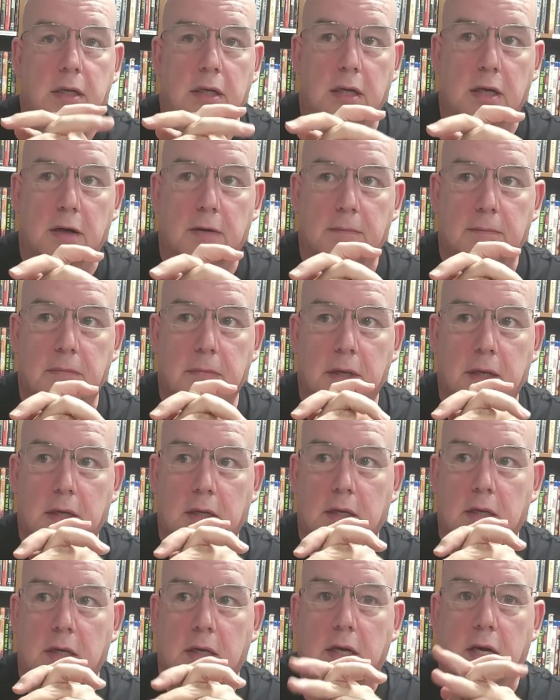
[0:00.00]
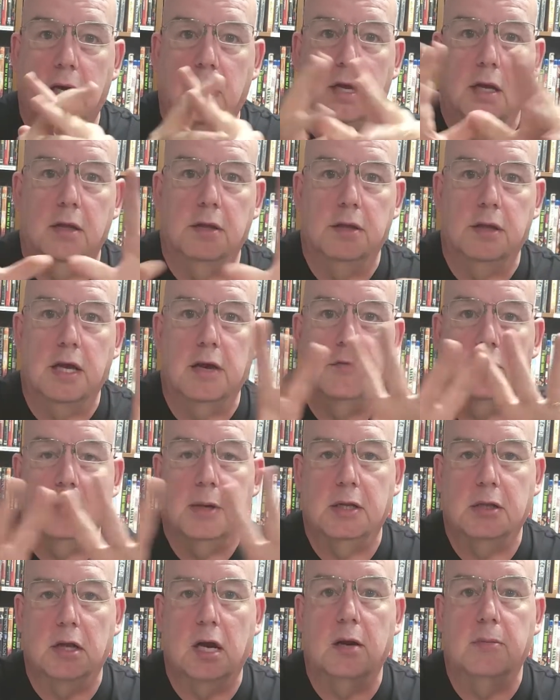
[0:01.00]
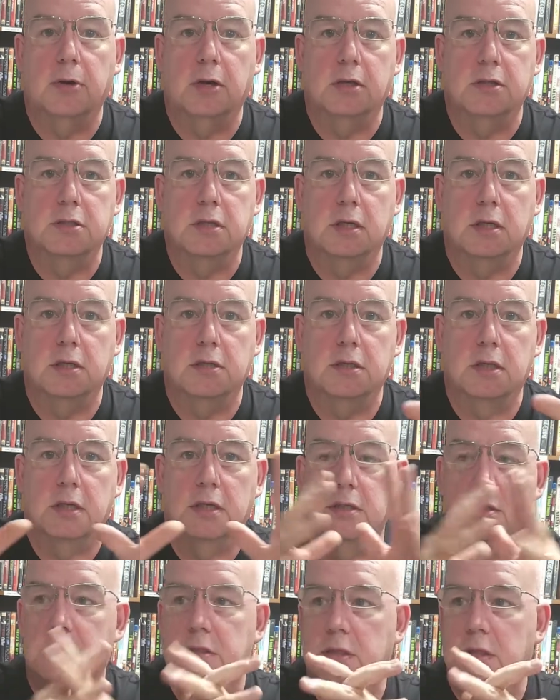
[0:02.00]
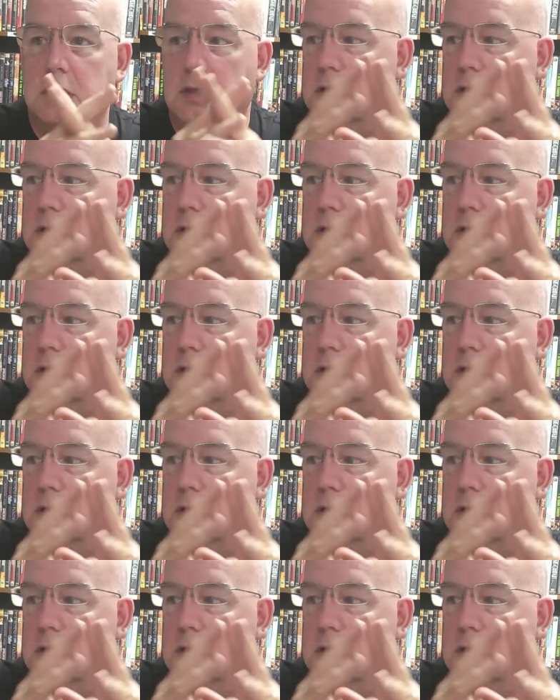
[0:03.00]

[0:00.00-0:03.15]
The Everyman Library is